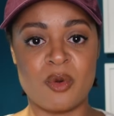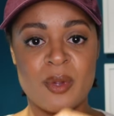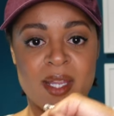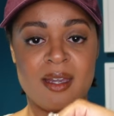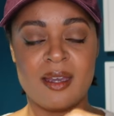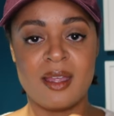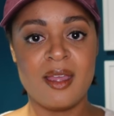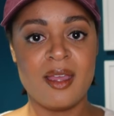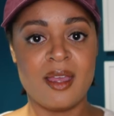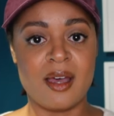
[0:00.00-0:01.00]
when
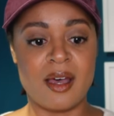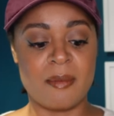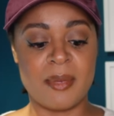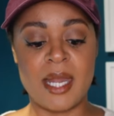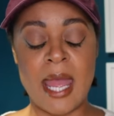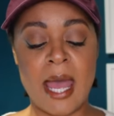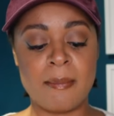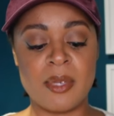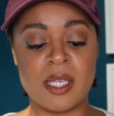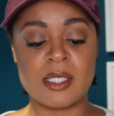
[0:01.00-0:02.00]
it
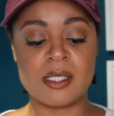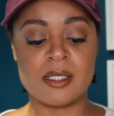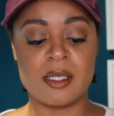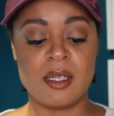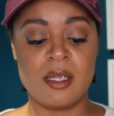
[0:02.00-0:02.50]
happened.